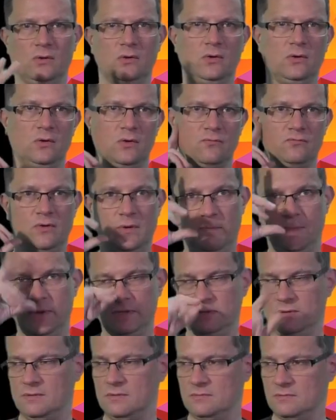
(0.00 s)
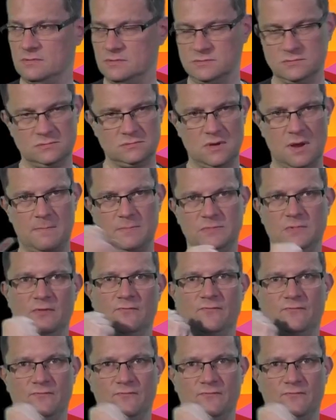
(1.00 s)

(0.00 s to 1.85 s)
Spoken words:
who are working with deafblind